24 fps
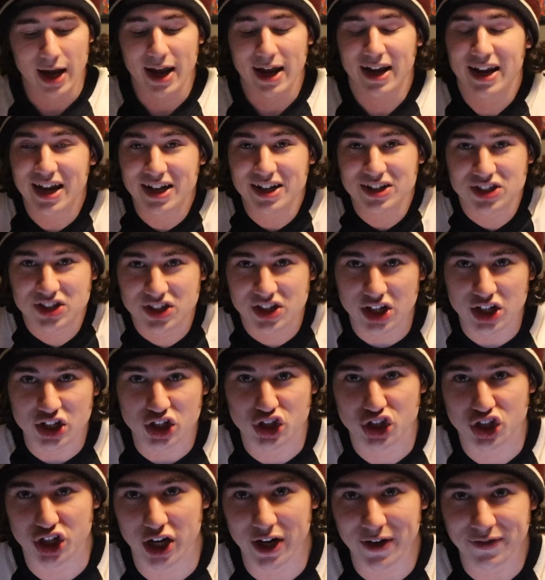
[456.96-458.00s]
Kansas City
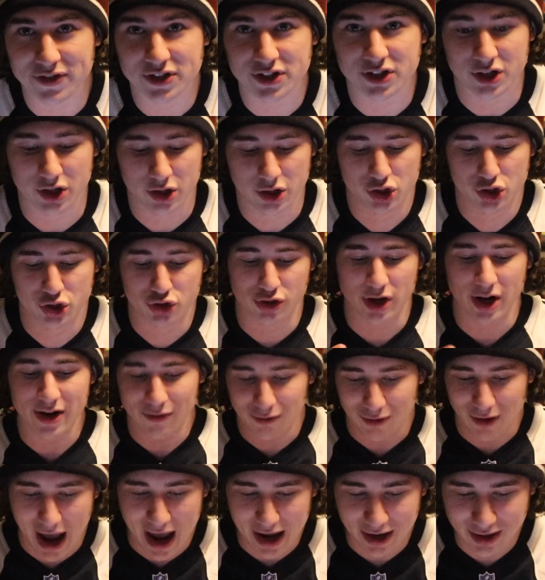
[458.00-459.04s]
Chiefs,
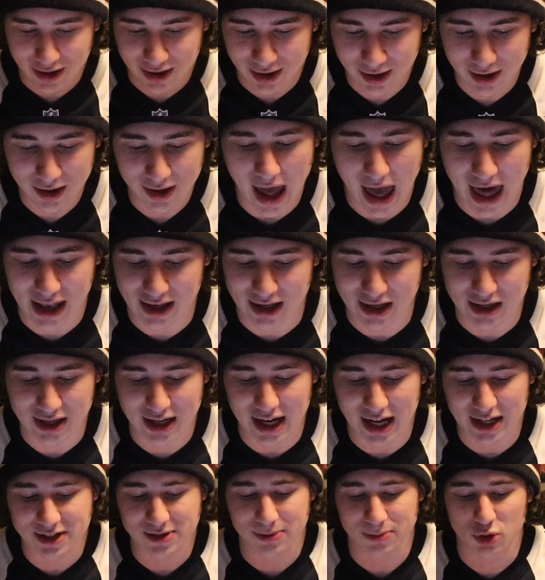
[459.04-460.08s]
straight red, and then you
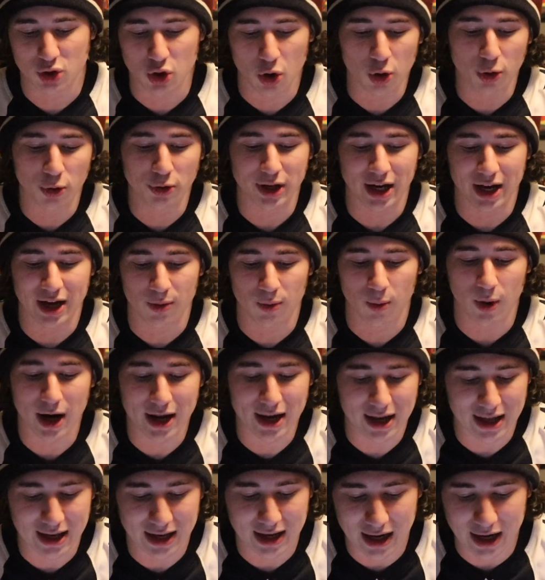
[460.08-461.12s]
got some gold and
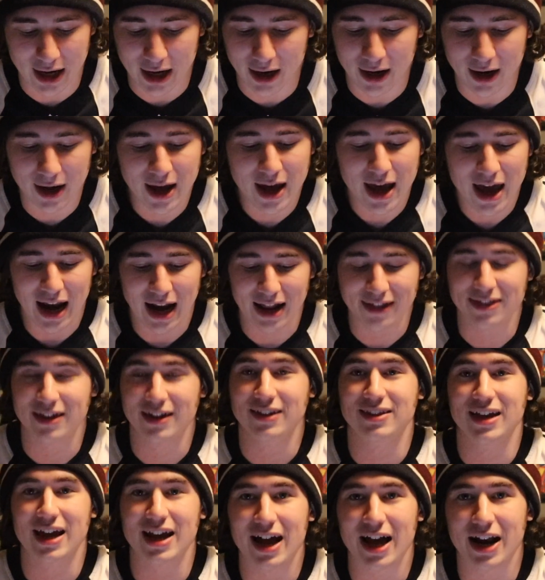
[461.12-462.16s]
white in there. And I
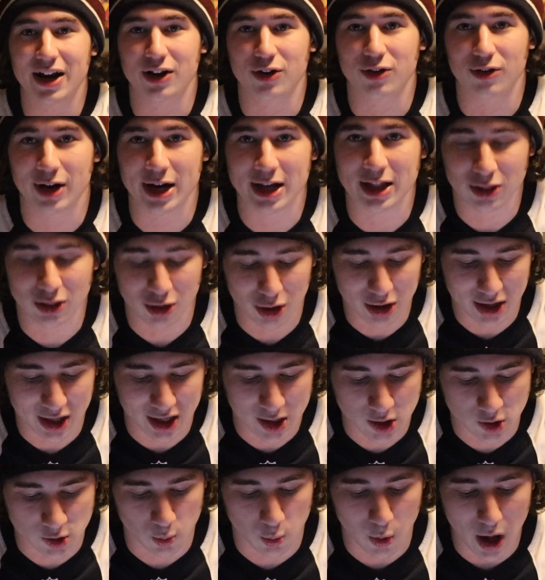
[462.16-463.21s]
think they got a great look
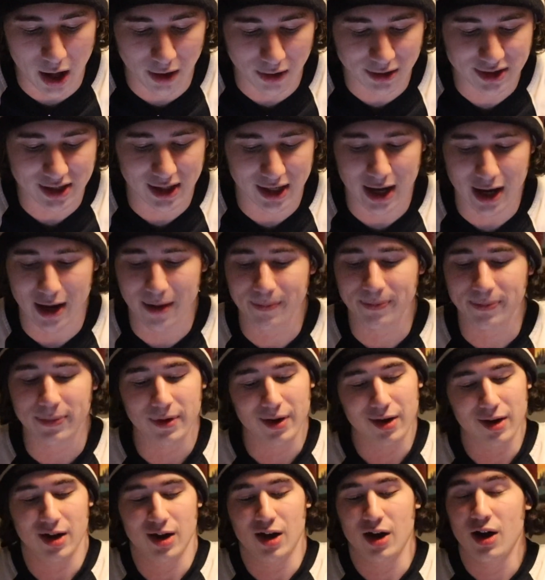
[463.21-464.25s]
as well to them.
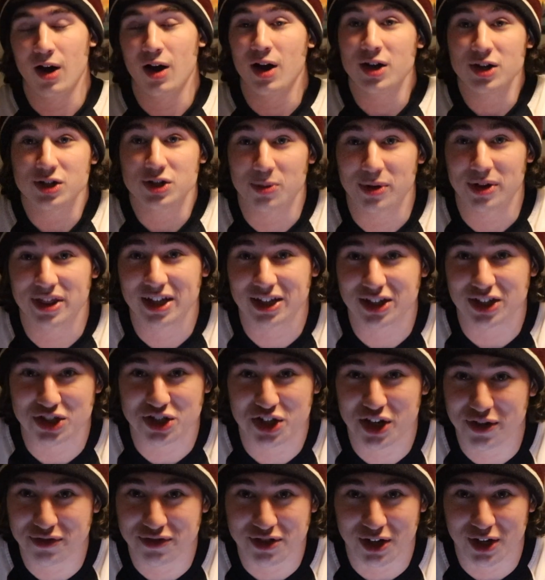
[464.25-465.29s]
Do we think the
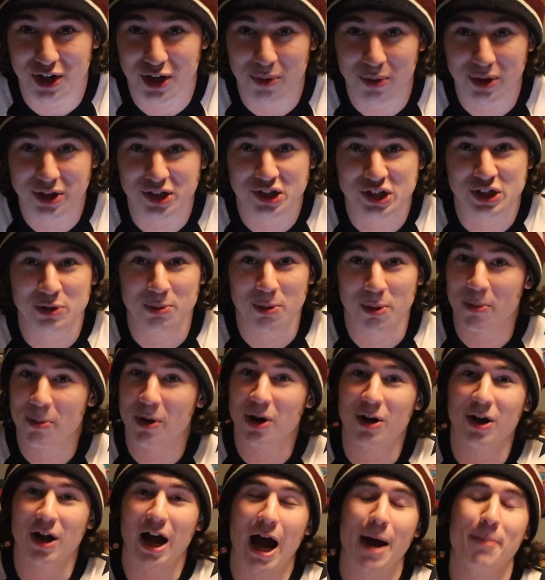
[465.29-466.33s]
Chiefs are going to win the Super
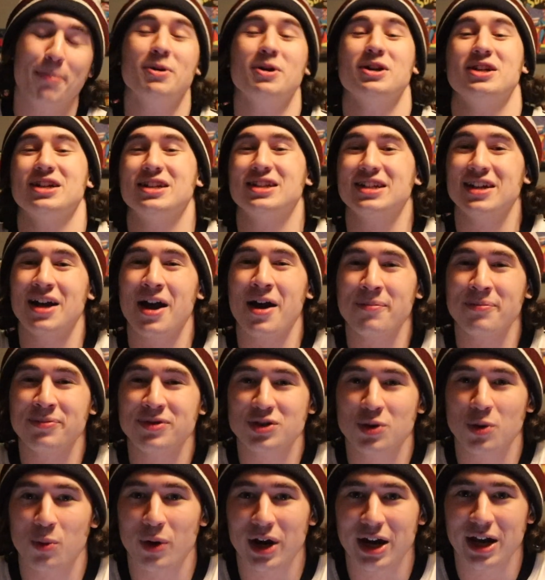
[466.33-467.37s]
Bowl? I predict them
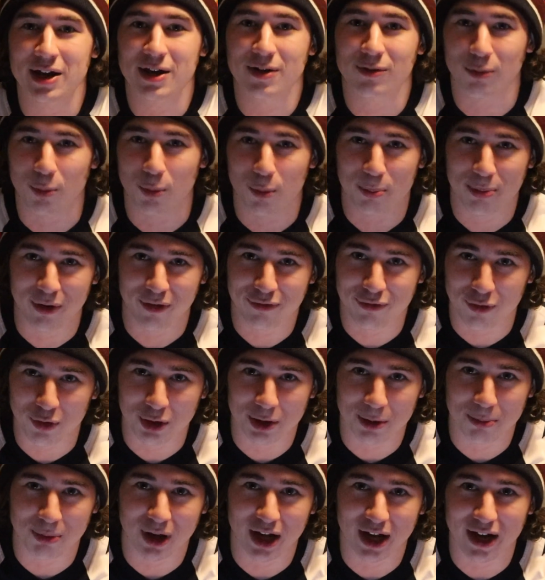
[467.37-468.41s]
to win it
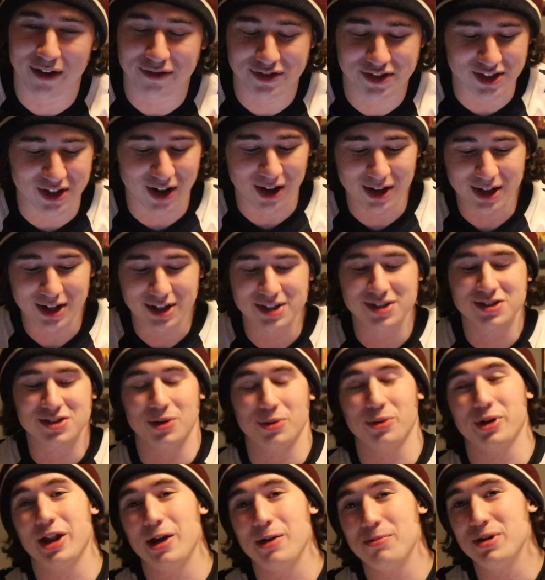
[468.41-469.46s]
before the playoffs started,
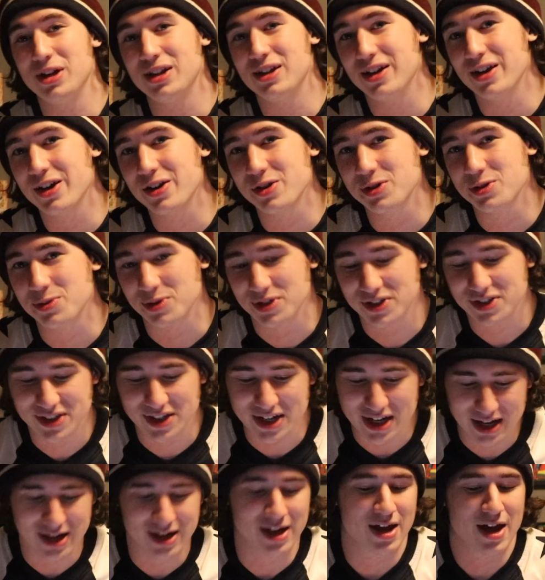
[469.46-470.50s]
so will they beat the Eagles? We'll
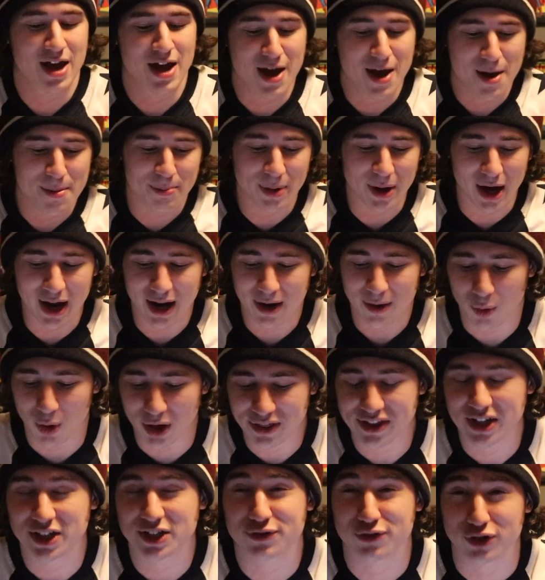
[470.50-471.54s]
see. But
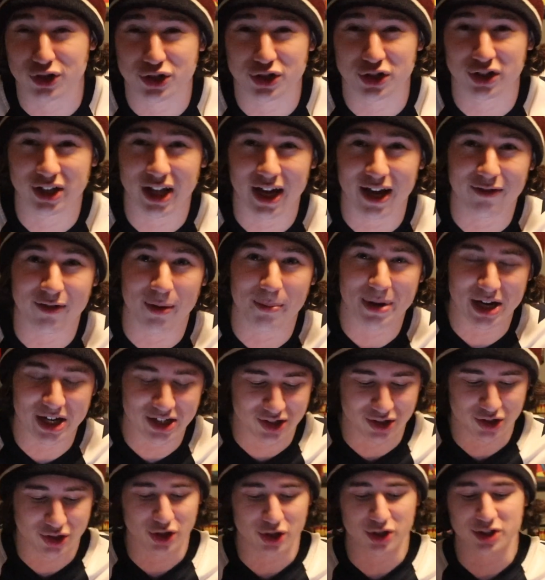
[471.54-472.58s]
one thing's for sure, they have
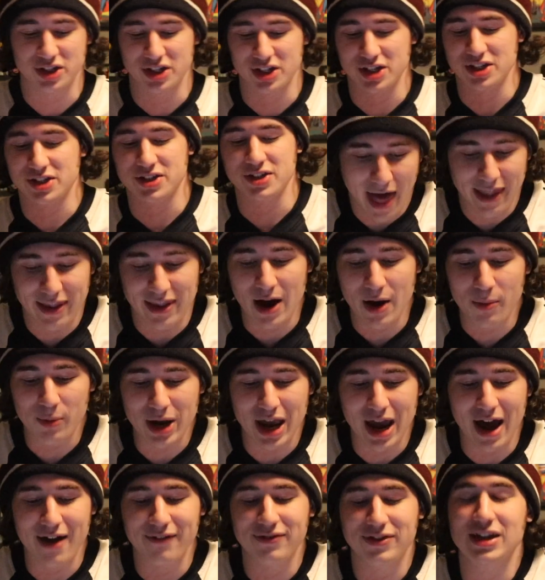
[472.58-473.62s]
amazing jerseys. And then we
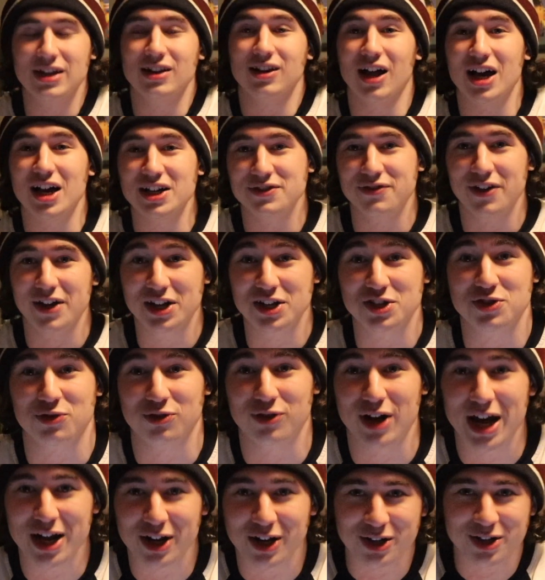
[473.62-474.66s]
have the Las Vegas
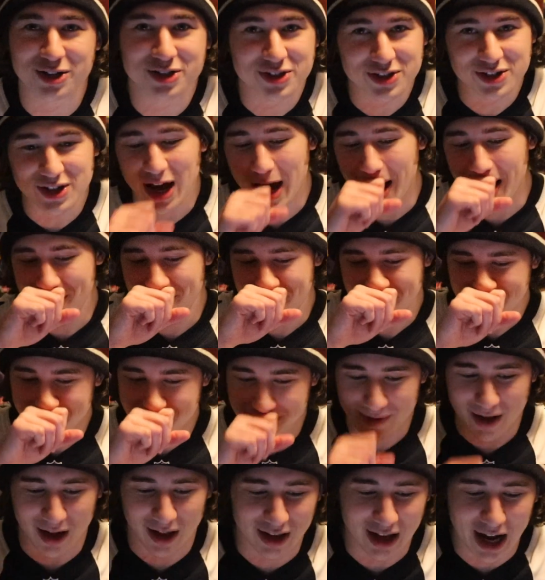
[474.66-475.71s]
Raiders. Um,
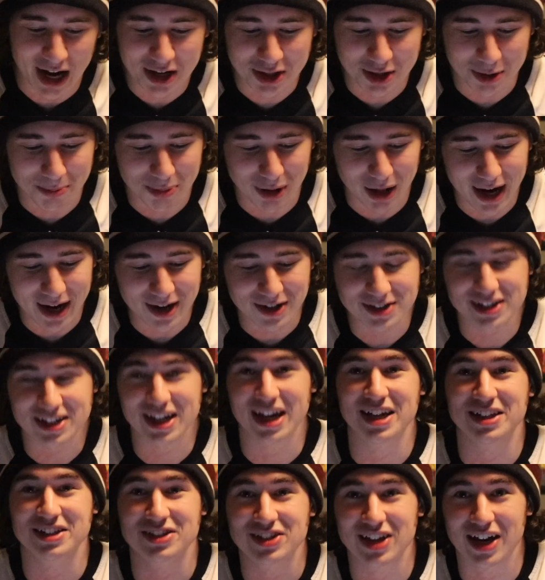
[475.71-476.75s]
a lot of their players
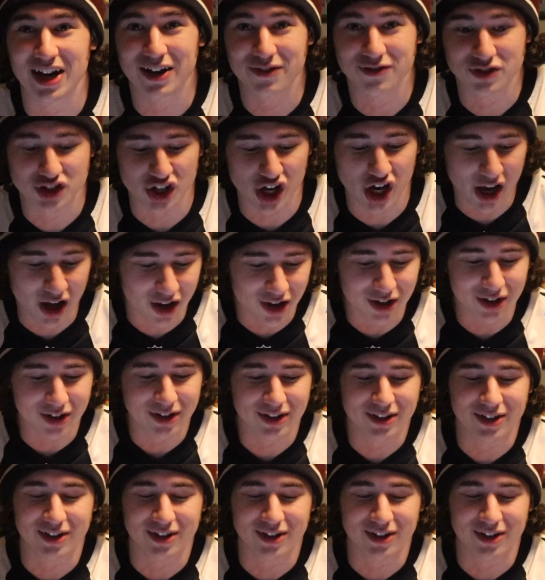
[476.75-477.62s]
can't stay out of jail.